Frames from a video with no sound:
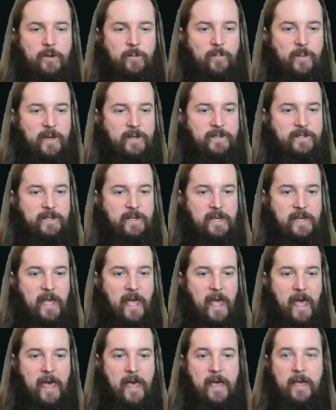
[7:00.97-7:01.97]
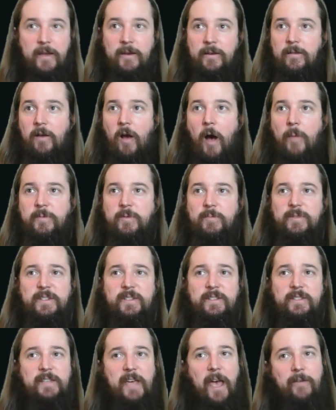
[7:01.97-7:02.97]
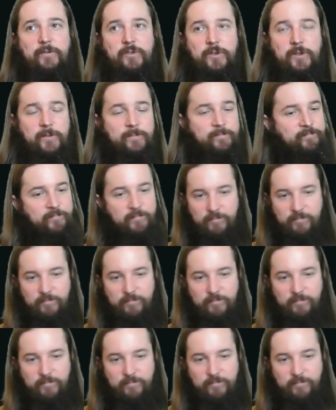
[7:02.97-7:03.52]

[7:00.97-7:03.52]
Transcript: Pixie, and the Optimistic Scavenger.